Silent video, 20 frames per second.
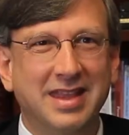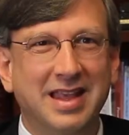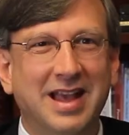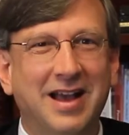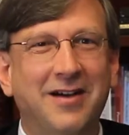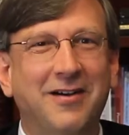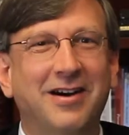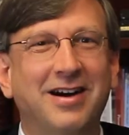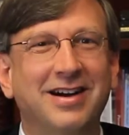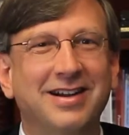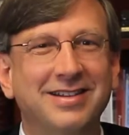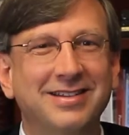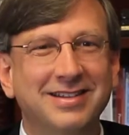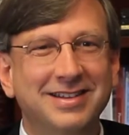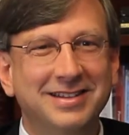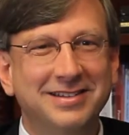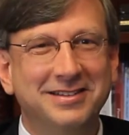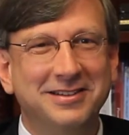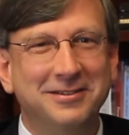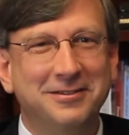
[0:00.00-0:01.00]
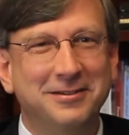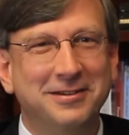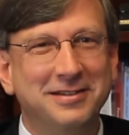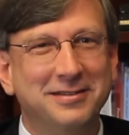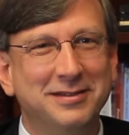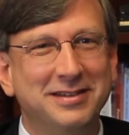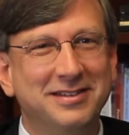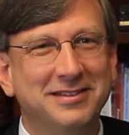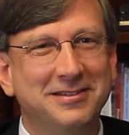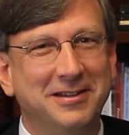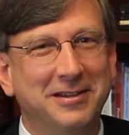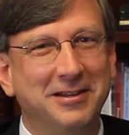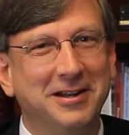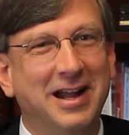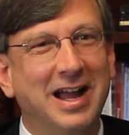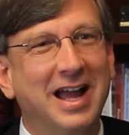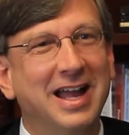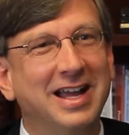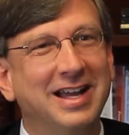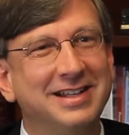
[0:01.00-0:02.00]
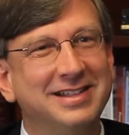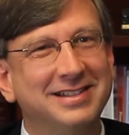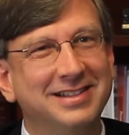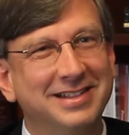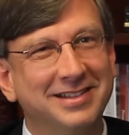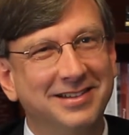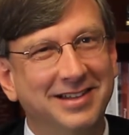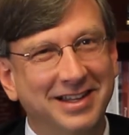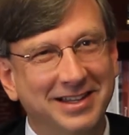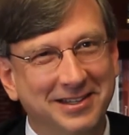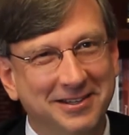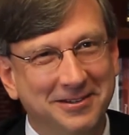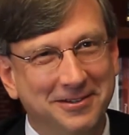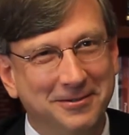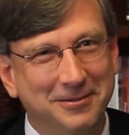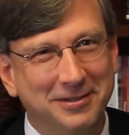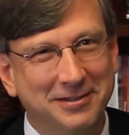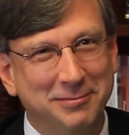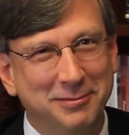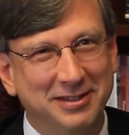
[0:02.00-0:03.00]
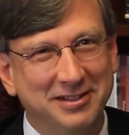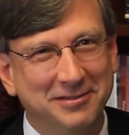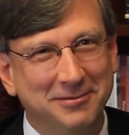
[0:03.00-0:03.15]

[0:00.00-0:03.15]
How ugly is your Christmas sweater? I actually like your Christmas